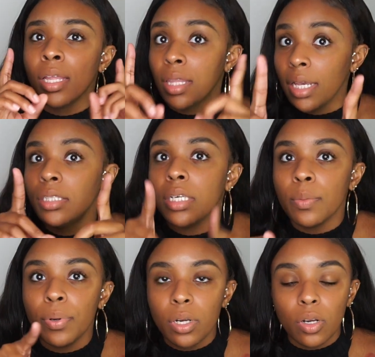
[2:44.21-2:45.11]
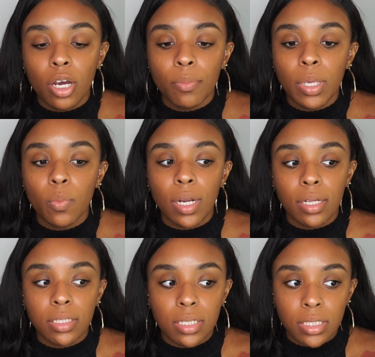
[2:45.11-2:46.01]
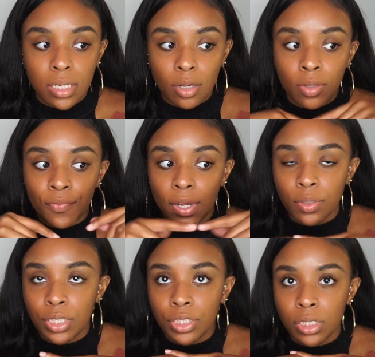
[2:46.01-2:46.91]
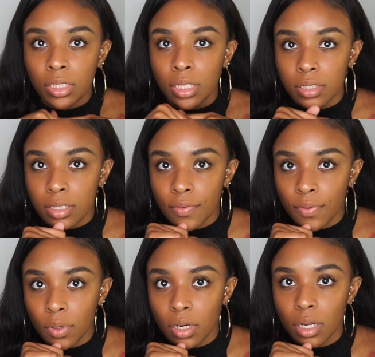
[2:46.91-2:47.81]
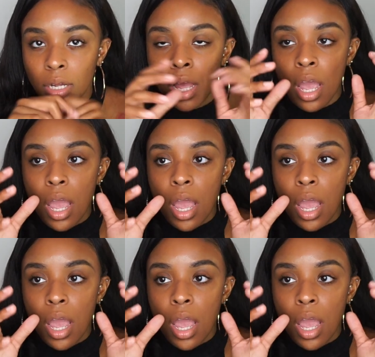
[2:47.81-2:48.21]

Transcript: They did put it on me when I tested out the foundation in Sephora,